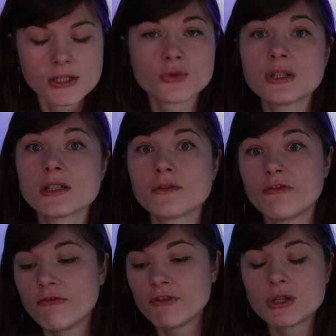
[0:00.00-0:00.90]
So this
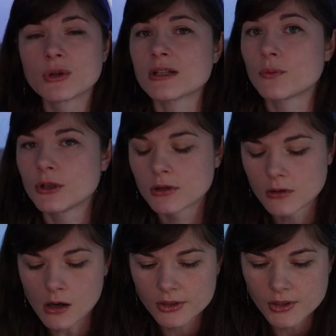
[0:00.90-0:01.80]
video gets really
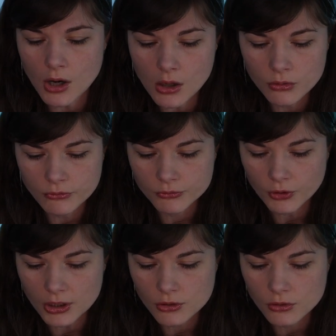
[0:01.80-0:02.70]
long, so I'll
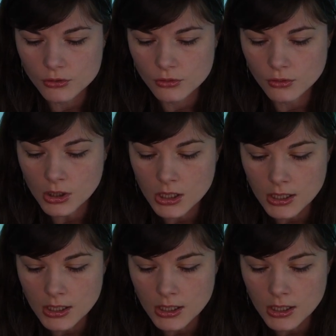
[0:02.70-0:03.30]
try to